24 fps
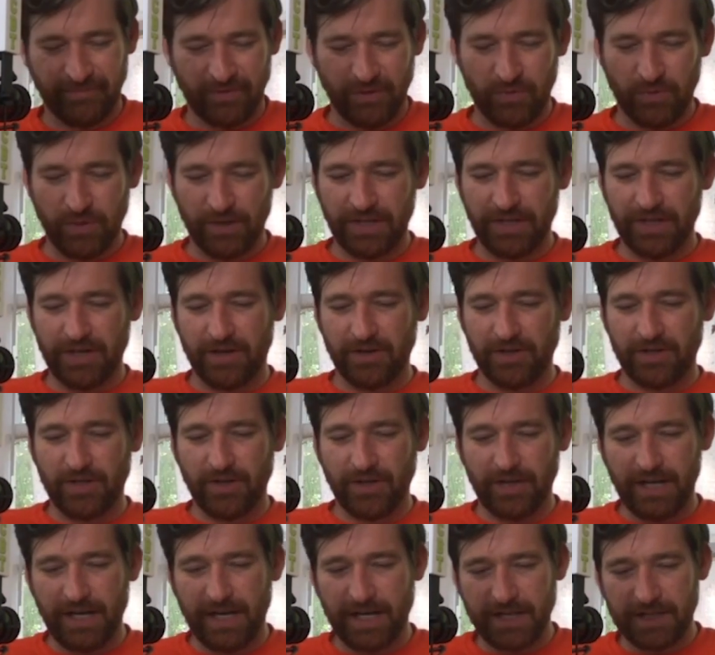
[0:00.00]
What do you know?
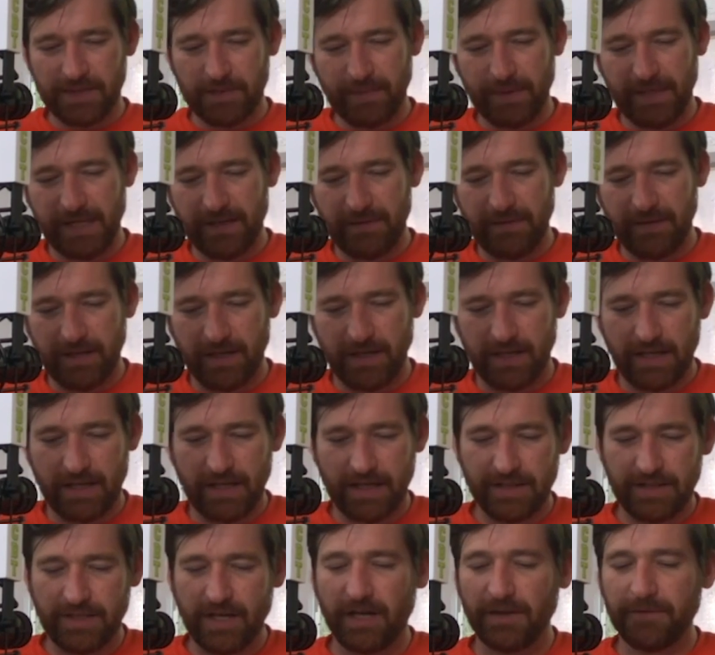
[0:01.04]
Kokinaka's beat
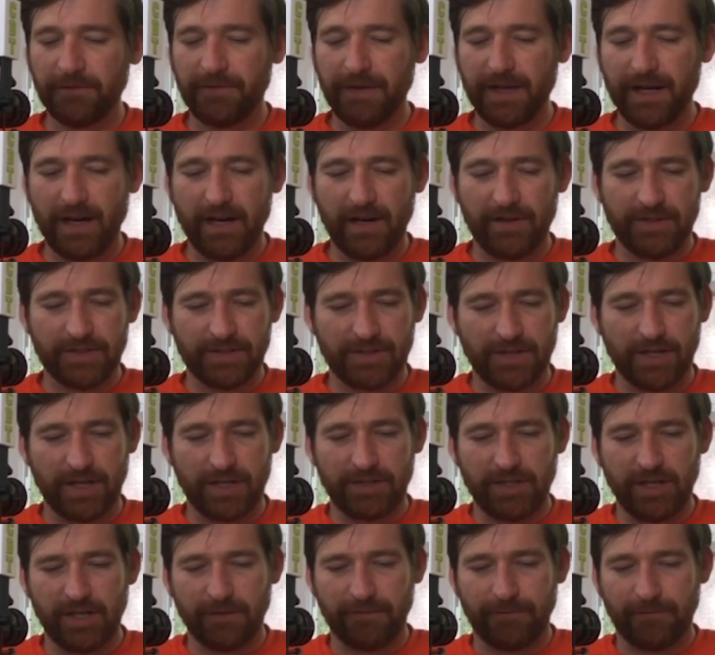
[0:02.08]
Jan Vier, this
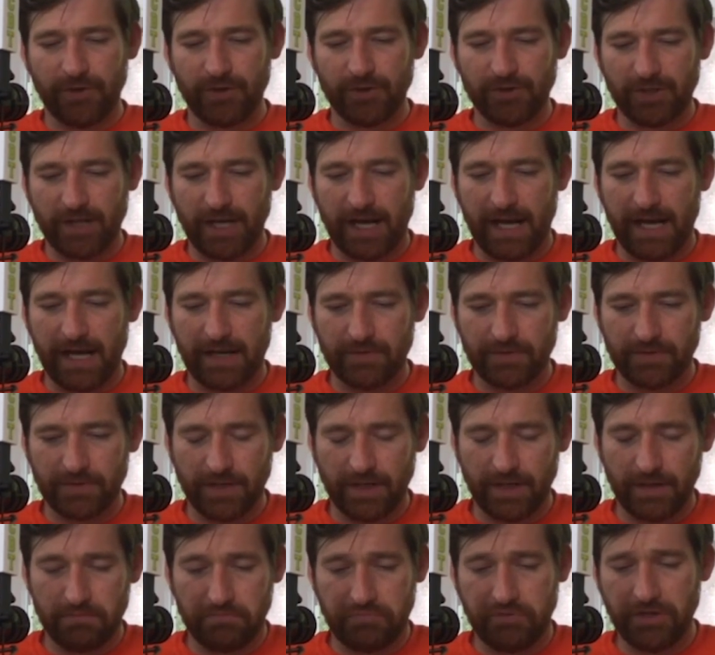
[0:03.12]
young French guy who's
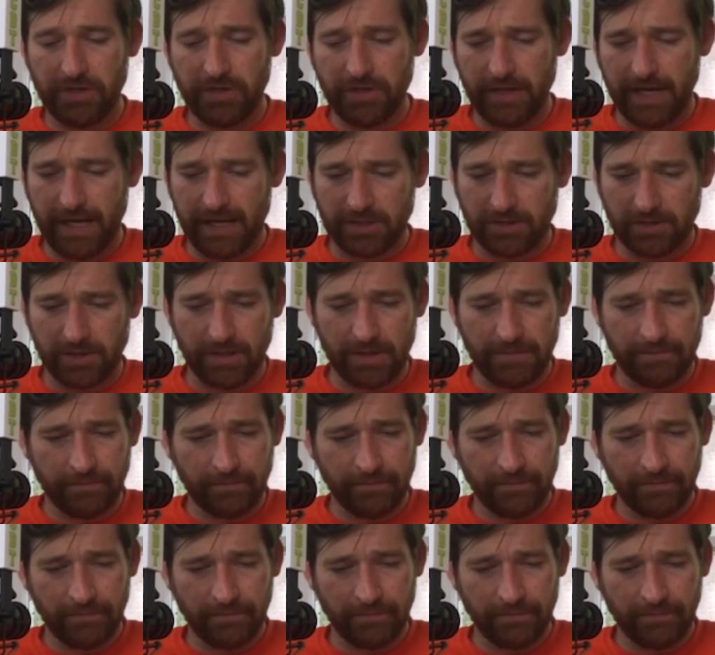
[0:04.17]
pretty good, actually.